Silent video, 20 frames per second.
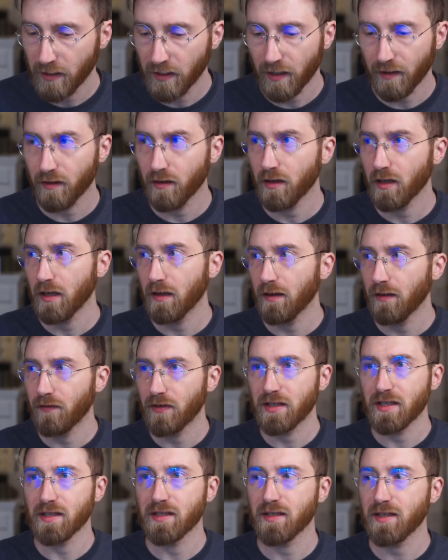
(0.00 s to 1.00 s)
Now,
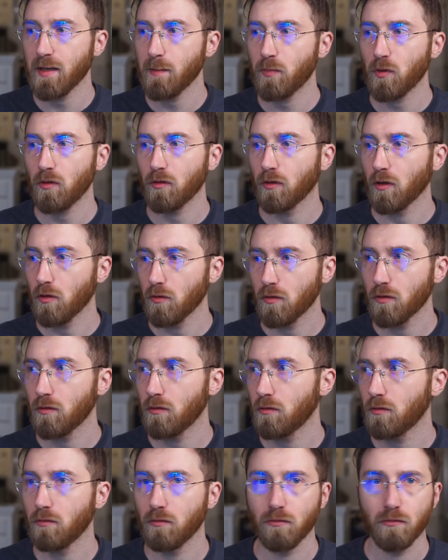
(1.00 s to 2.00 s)
if it's a simple
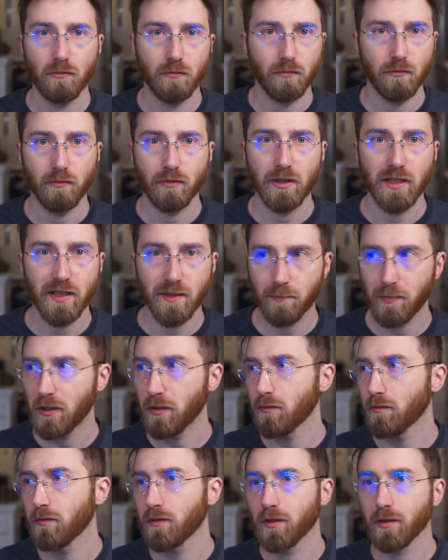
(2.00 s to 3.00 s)
local
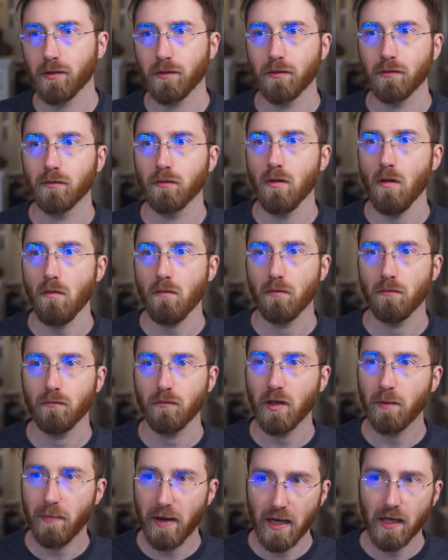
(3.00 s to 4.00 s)
dispute,
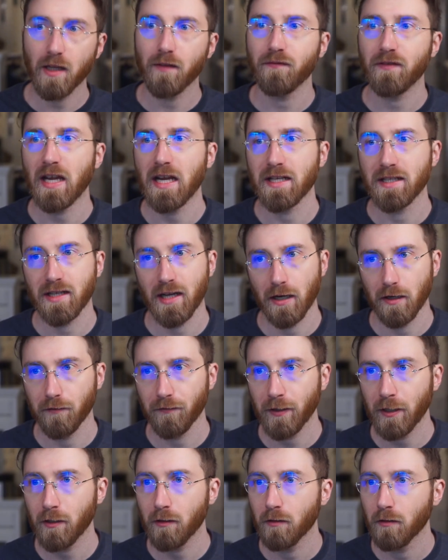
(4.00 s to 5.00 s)
the bailiff takes care
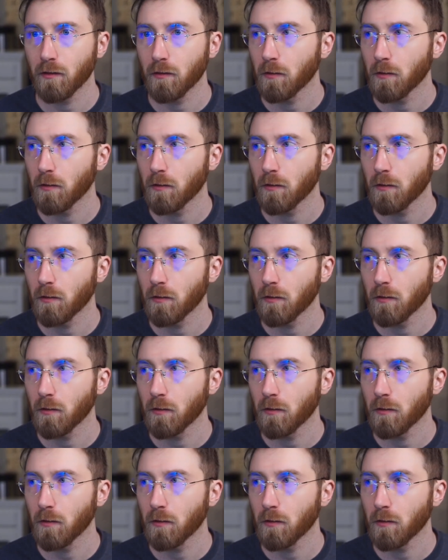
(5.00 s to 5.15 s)
of it.